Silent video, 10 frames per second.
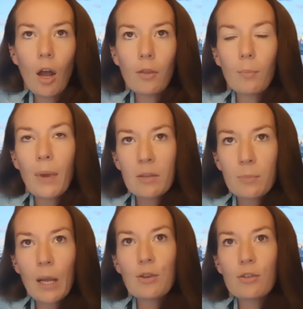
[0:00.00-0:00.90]
the best
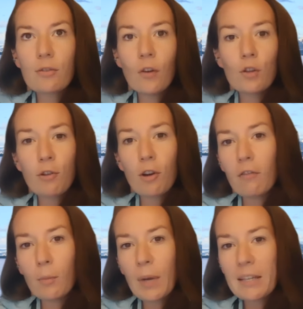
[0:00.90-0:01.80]
places to photograph
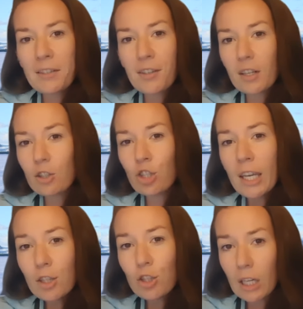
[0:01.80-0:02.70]
are places that are
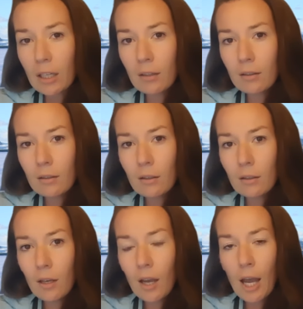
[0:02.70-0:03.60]
changing.
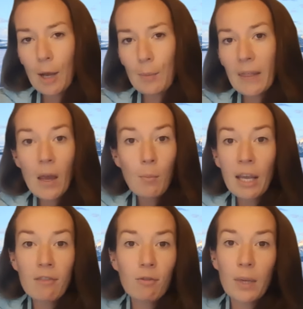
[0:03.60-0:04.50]
And that
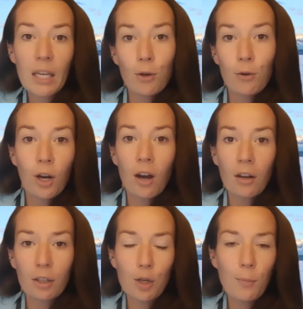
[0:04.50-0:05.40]
might even be your
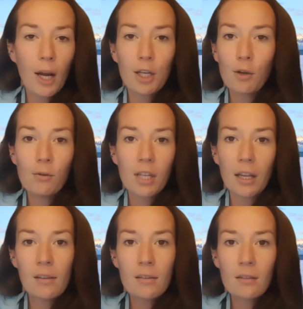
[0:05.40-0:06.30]
garden. You might
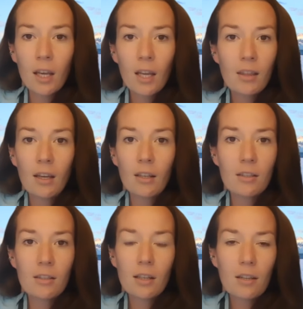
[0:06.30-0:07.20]
notice that,
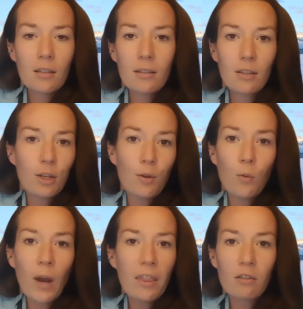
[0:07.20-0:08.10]
you know, the
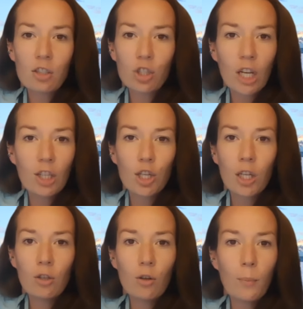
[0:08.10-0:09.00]
weather is changing
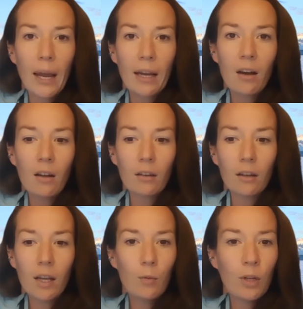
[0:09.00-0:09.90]
in your back garden,
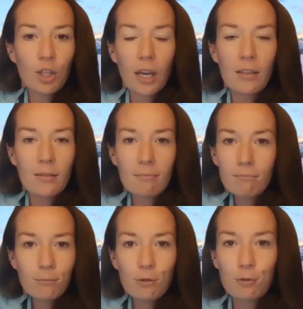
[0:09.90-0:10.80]
in which case,
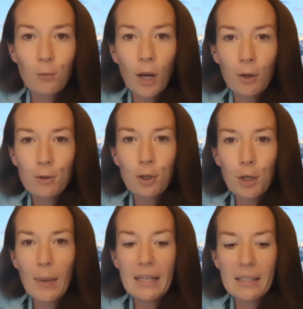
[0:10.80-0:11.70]
why not
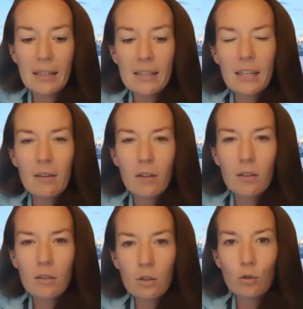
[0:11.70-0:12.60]
document it and see if there's
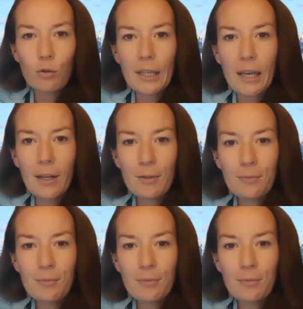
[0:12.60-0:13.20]
a story there?